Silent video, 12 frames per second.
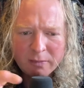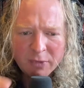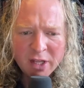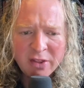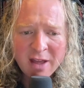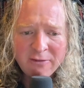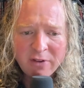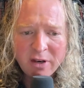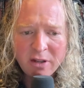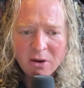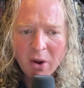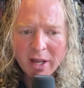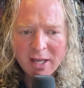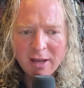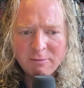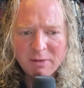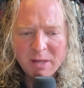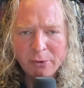In that video, I
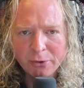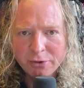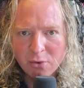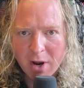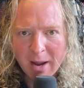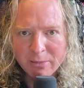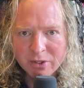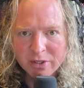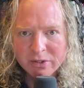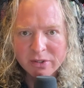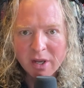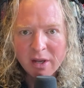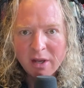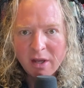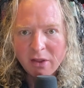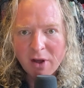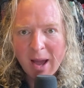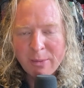gave people two options,
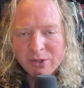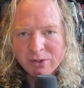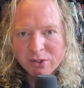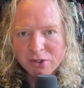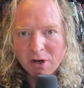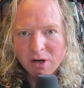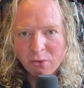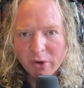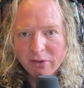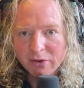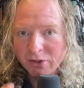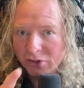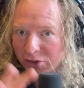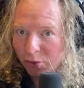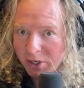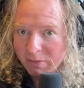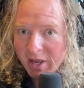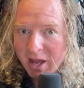the option to start with
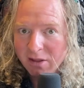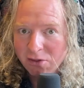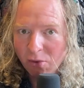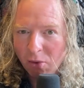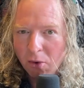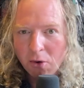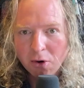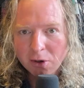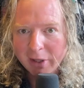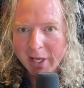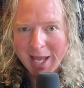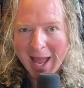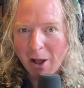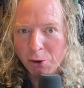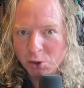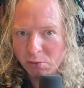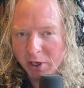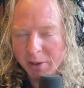discrete math or like
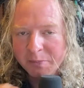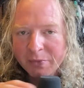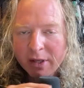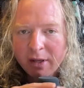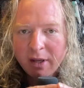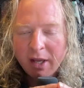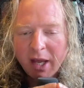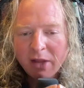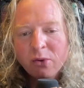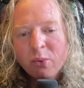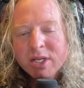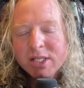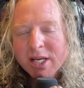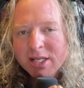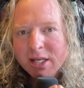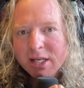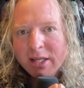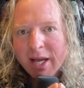algebra. And the reason I
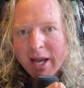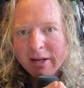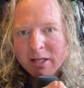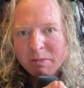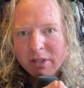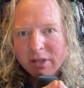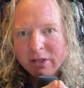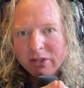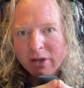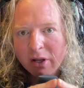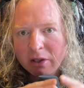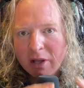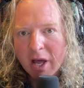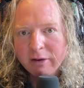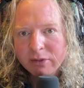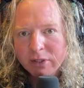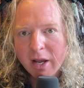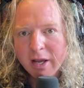did that is because a lot of
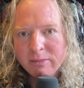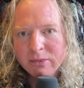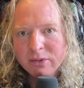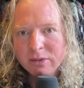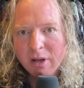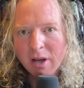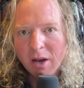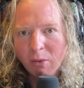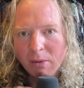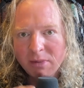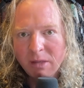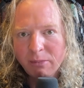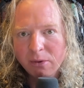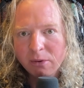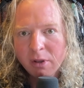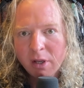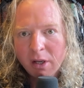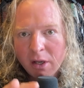times uh, when
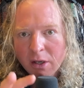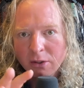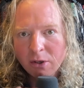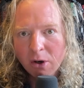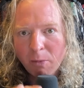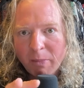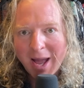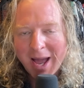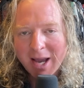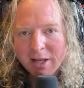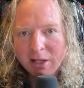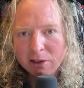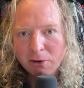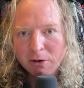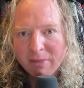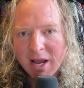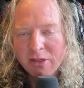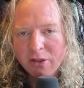people go back and
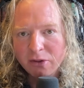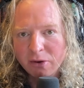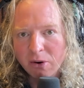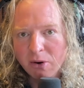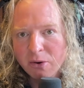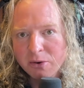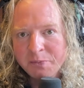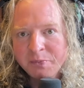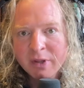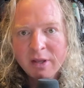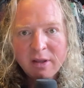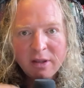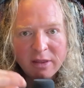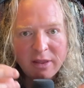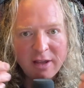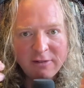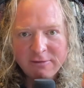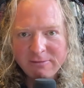learn math on their own,
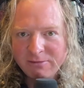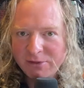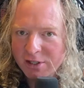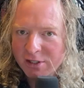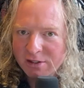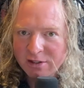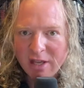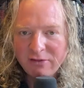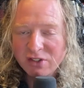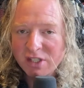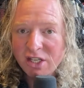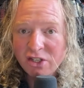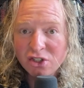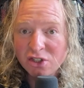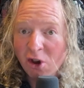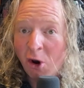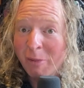they've just they've seen so